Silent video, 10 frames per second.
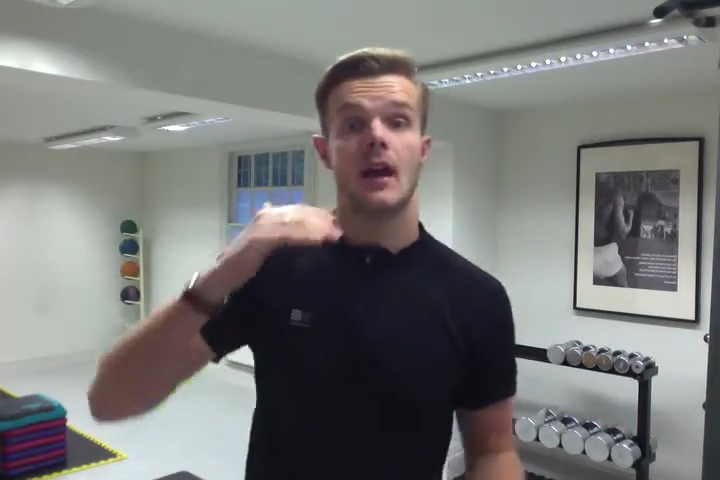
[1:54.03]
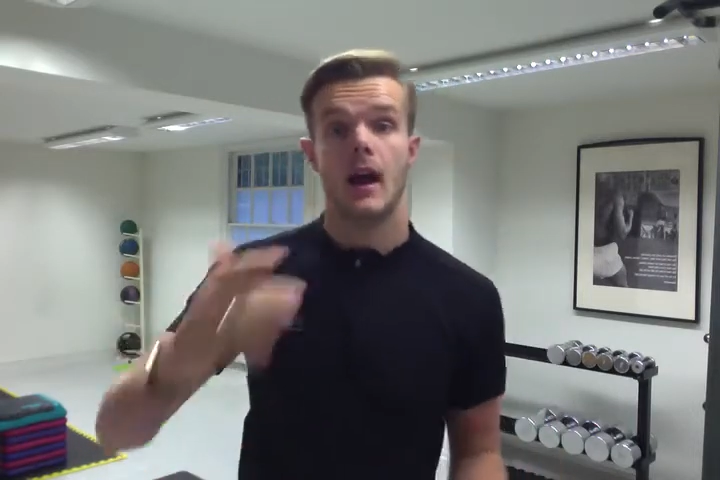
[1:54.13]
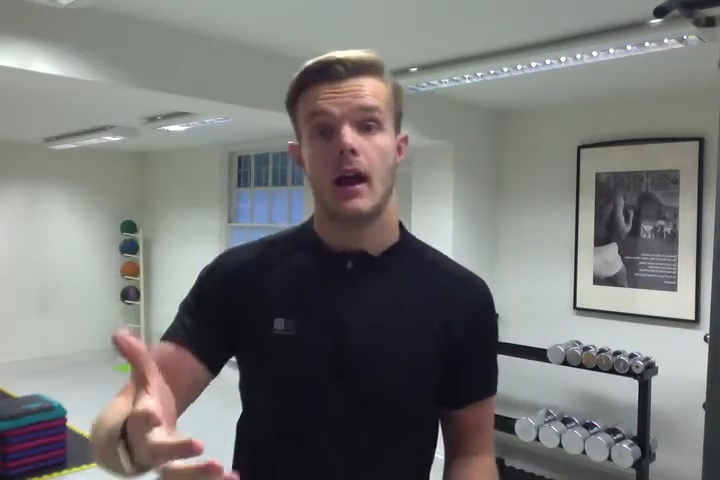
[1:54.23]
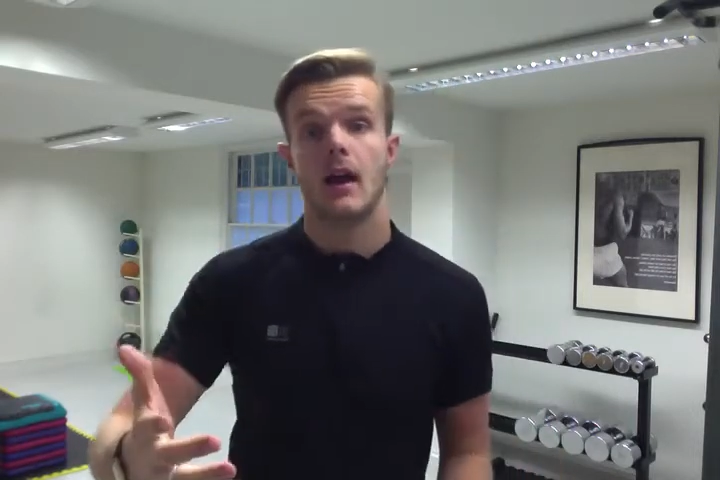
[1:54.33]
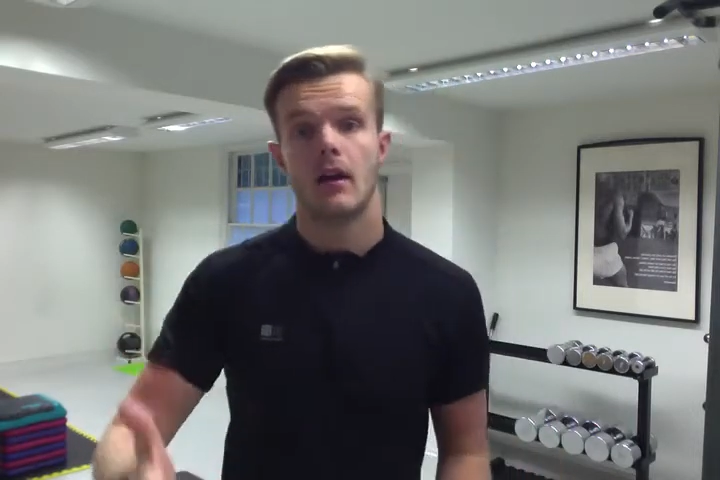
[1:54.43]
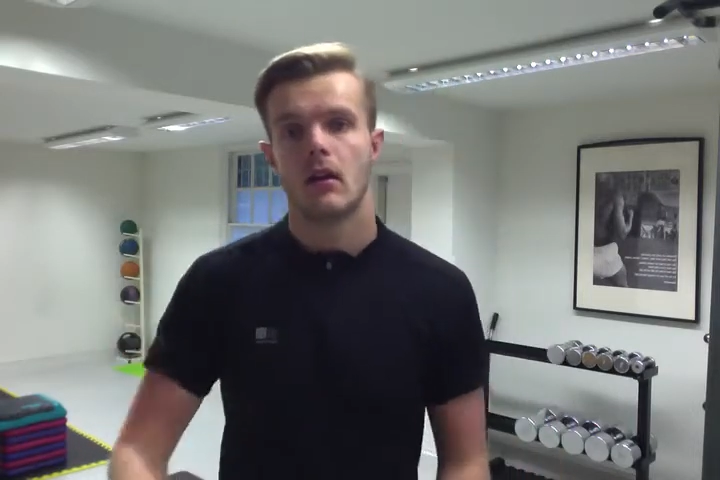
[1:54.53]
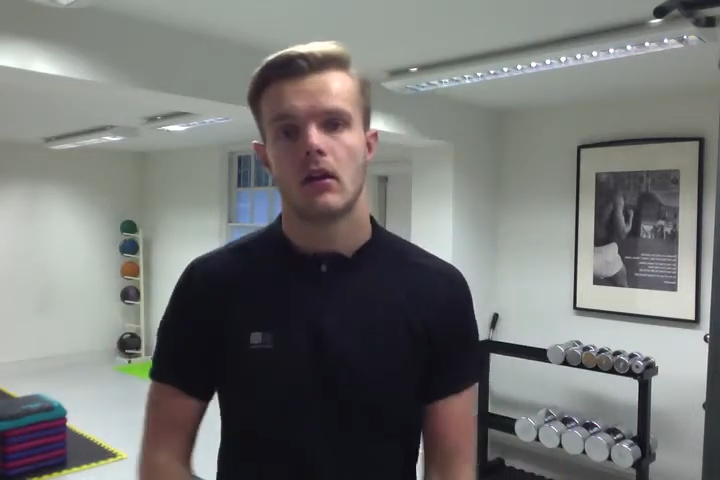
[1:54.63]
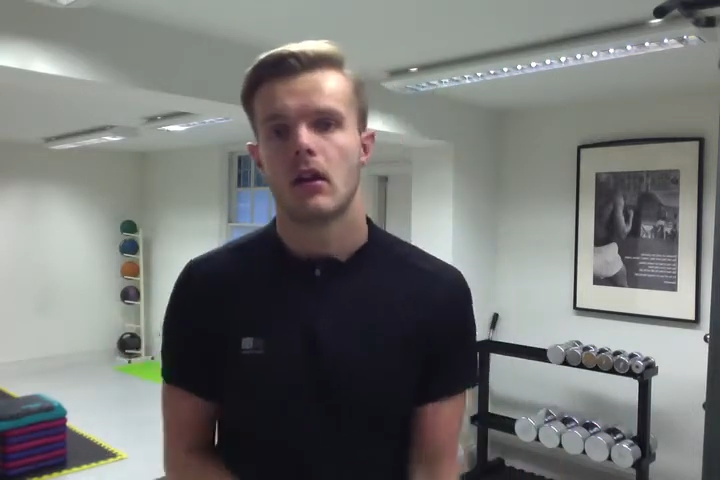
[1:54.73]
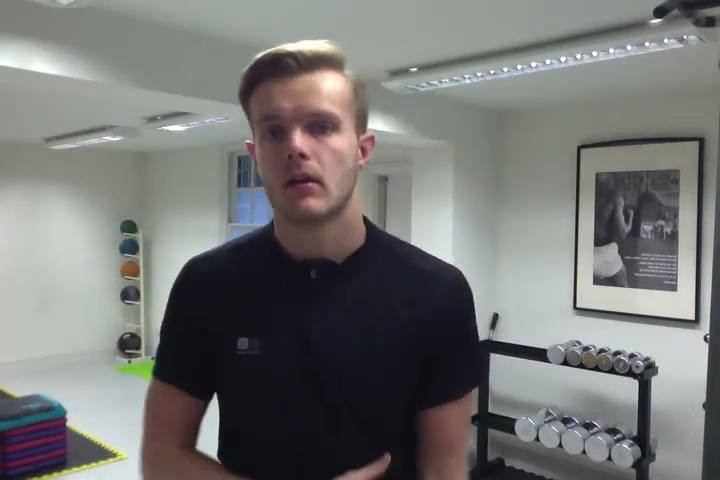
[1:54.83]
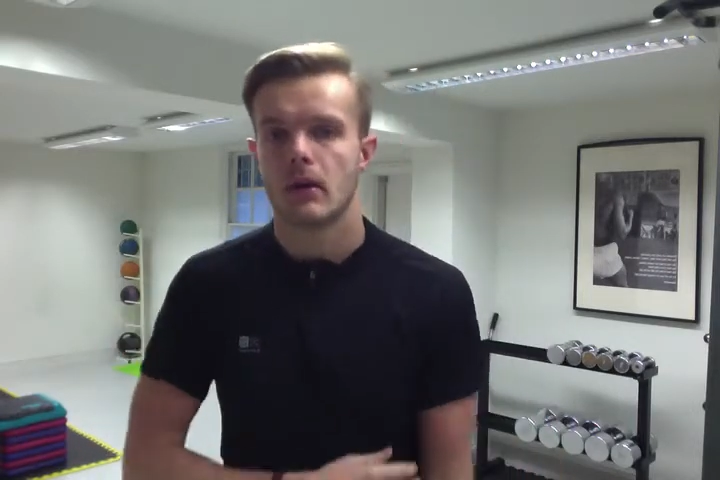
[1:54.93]
a
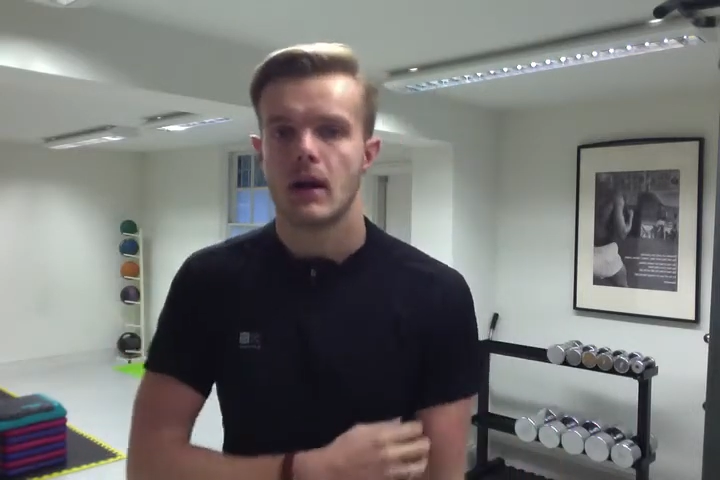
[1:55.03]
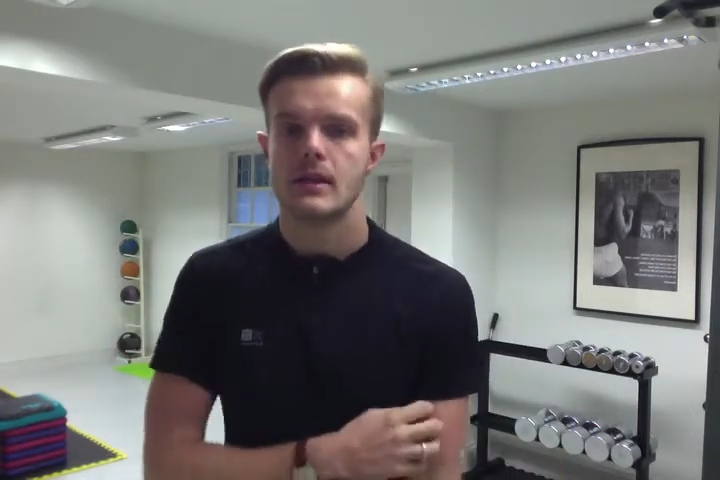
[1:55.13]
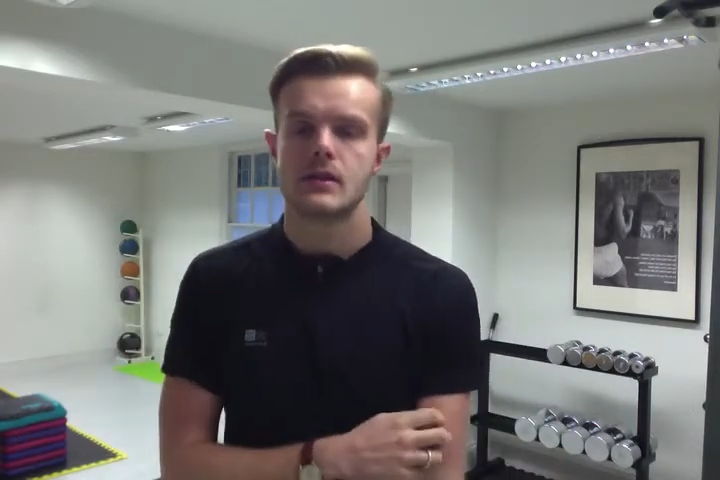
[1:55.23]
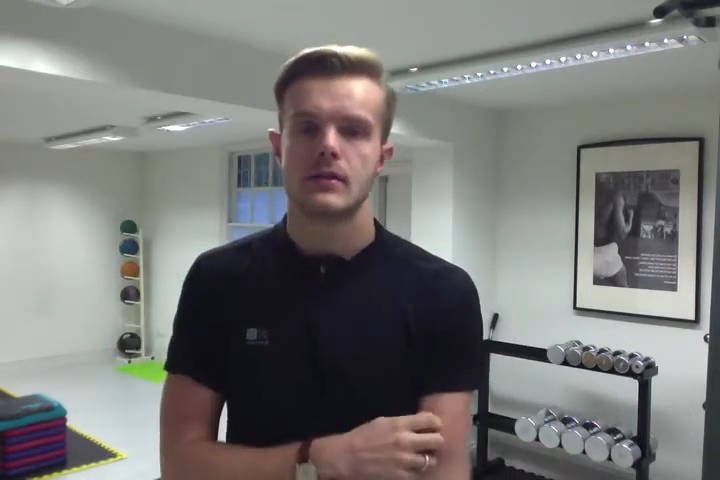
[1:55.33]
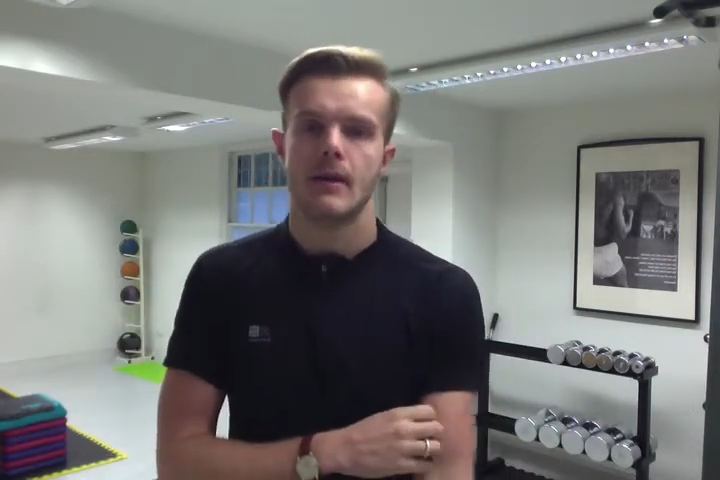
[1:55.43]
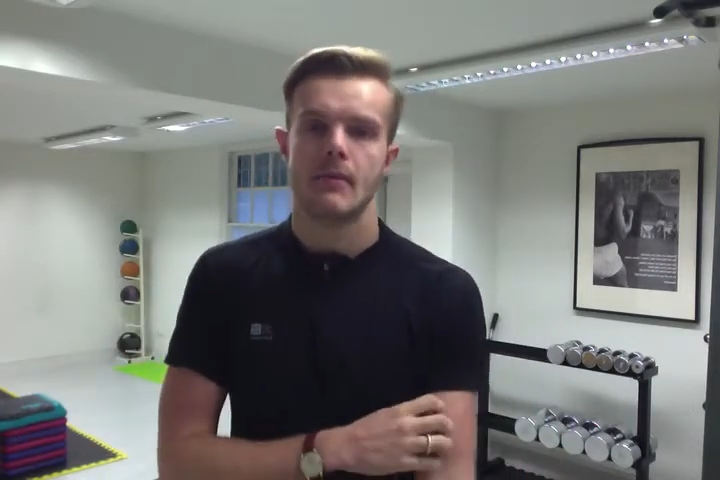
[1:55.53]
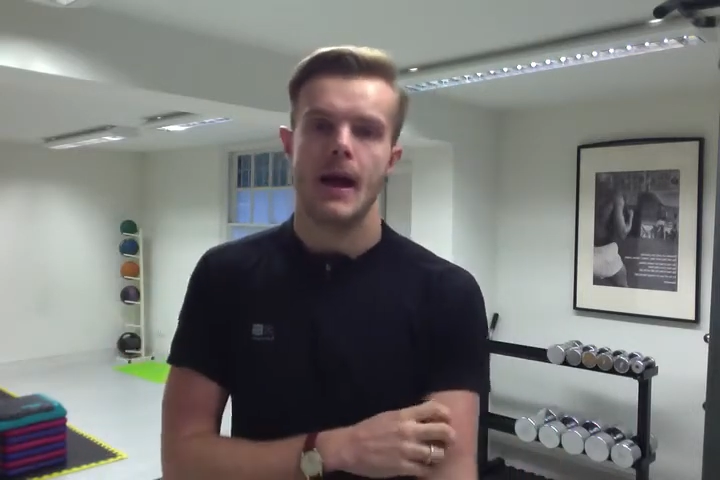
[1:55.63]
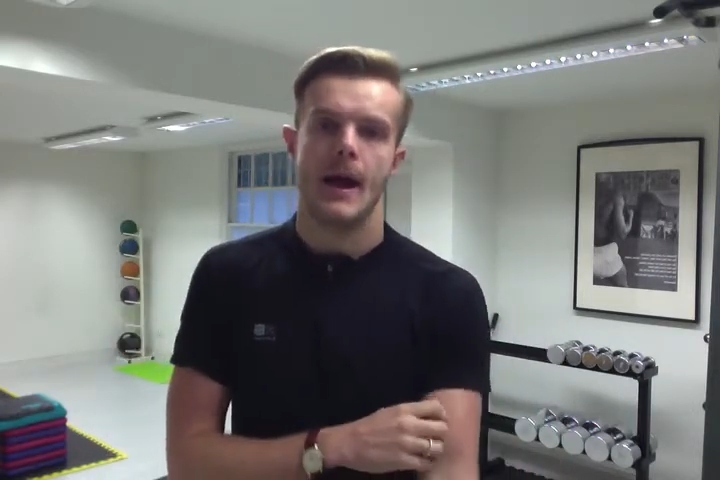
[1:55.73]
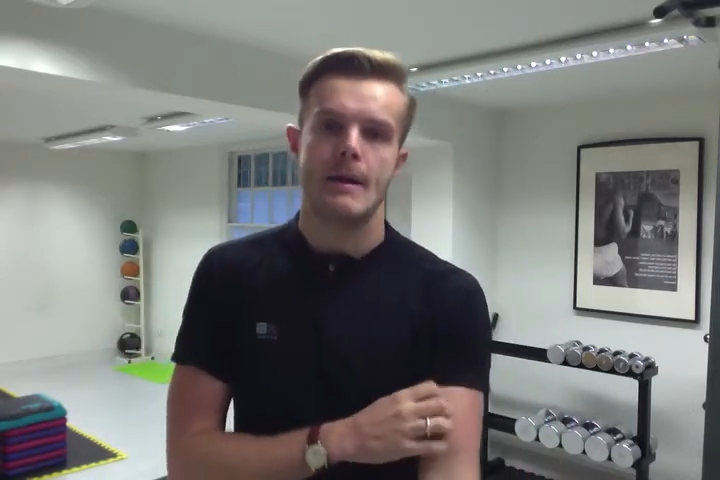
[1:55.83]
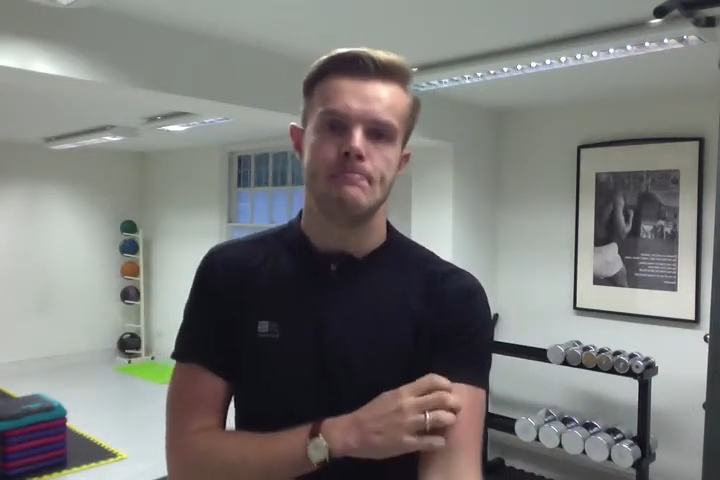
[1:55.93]
lot of clients do
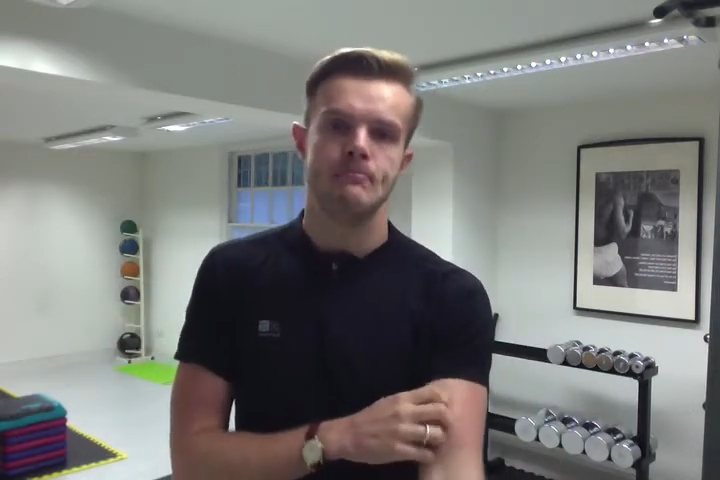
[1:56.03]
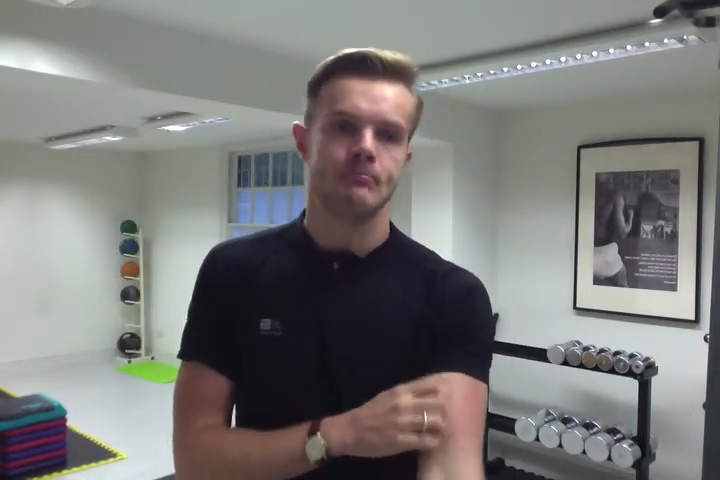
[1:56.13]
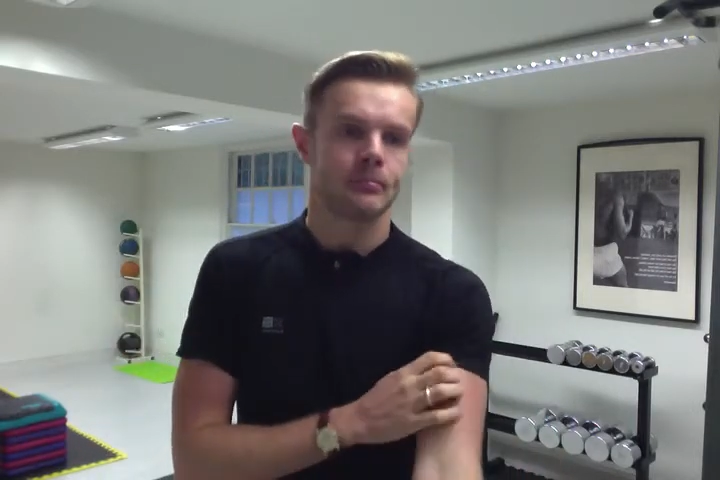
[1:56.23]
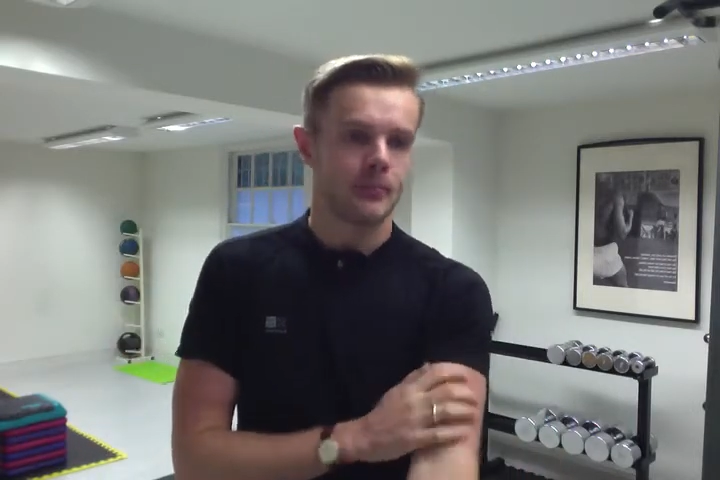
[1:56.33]
that,